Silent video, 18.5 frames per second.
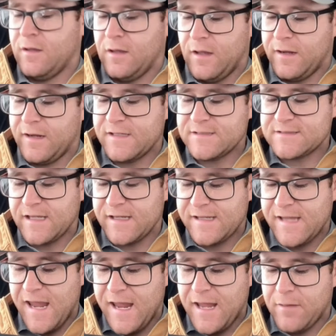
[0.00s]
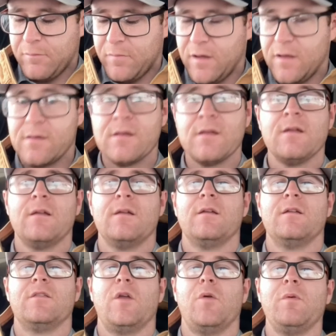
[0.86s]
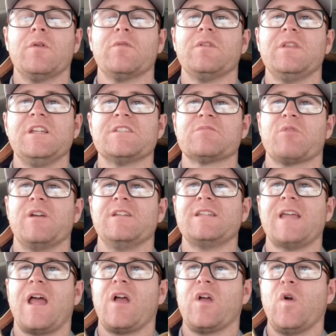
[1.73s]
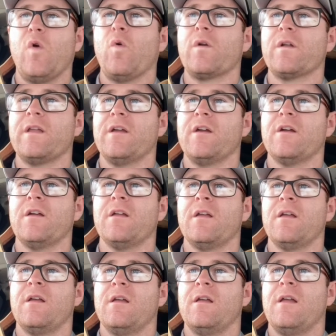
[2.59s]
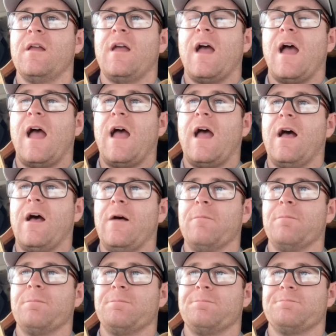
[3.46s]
I guess Dicamba, no one really sprays that on corn here. I